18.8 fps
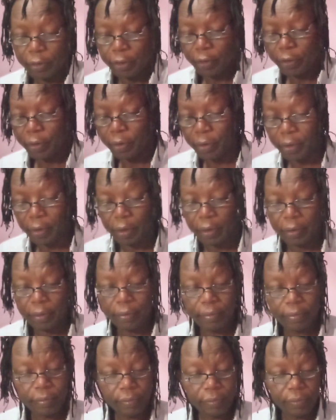So
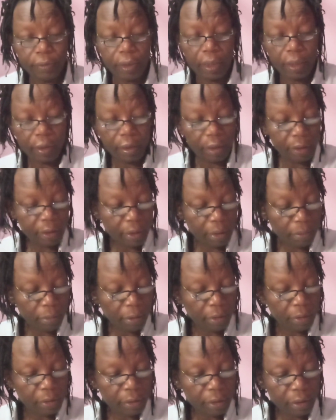yeah, that's
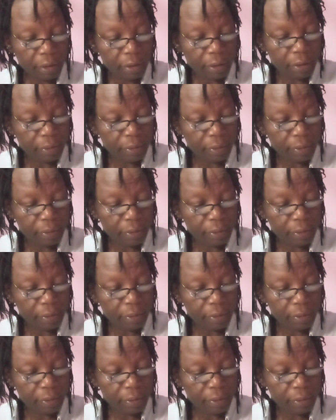about it.